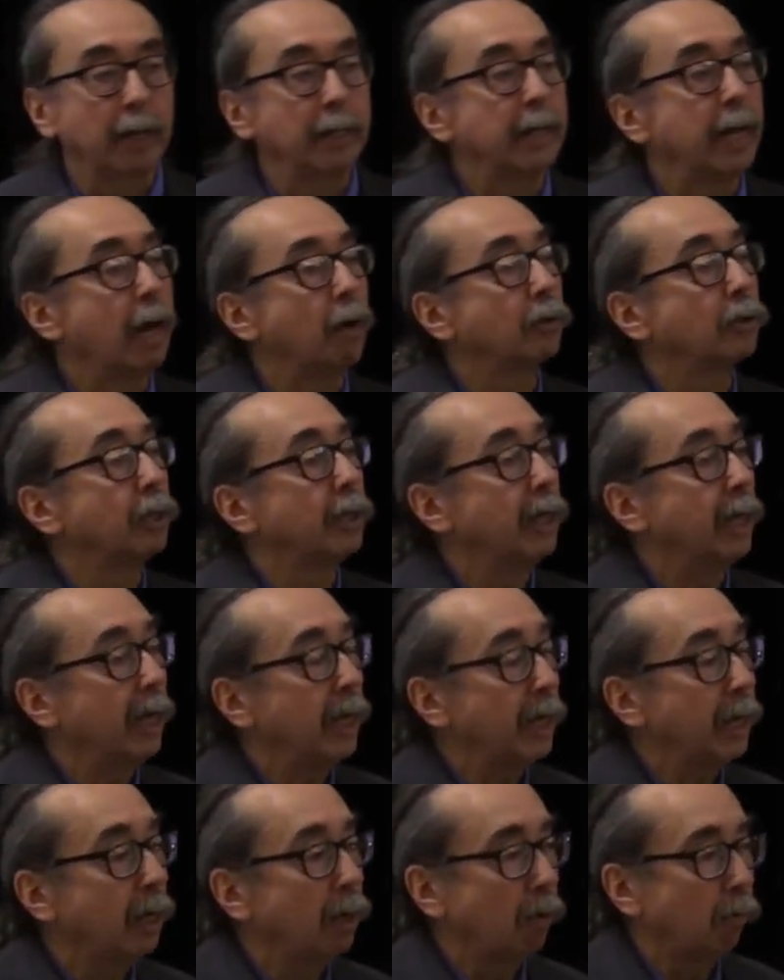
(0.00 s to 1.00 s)
And now
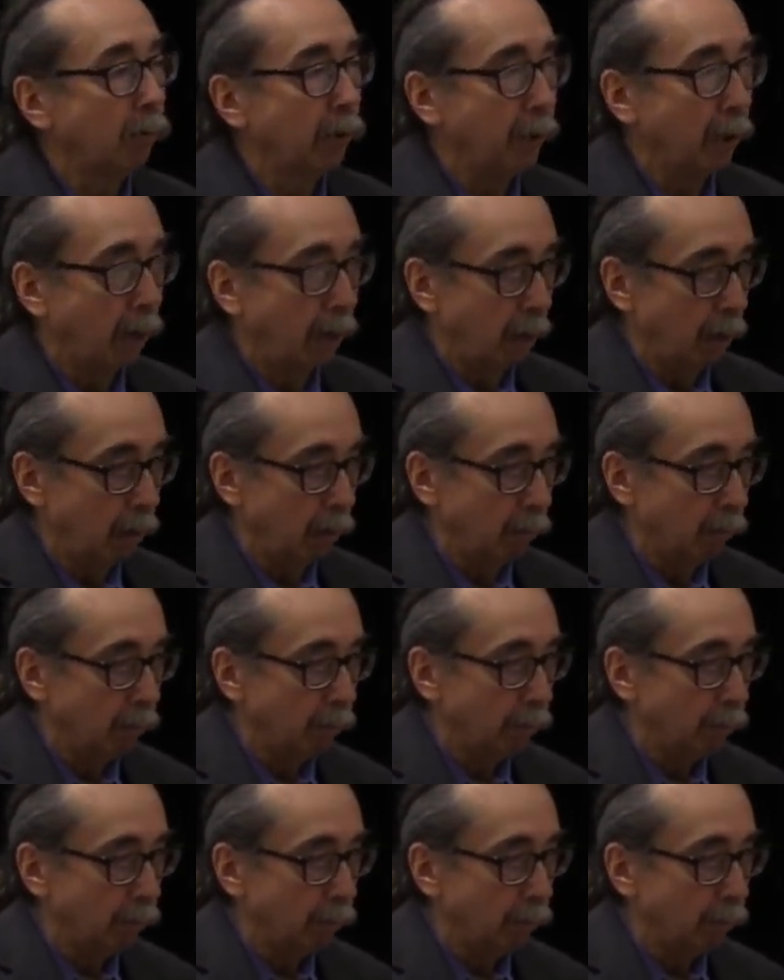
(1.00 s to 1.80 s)
today, here we are,